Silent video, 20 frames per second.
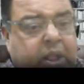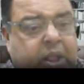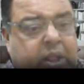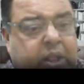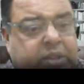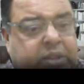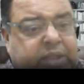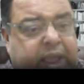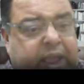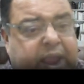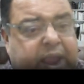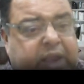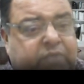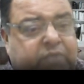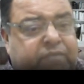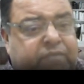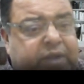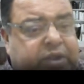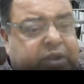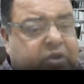The
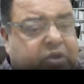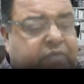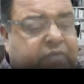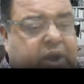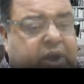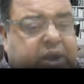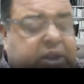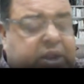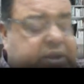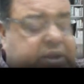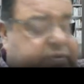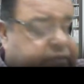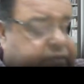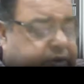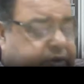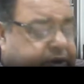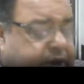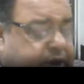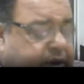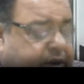advent of
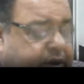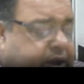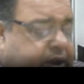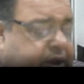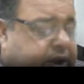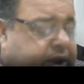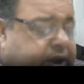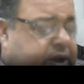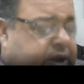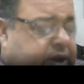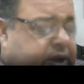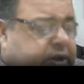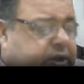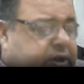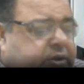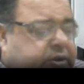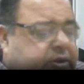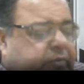artificial intelligence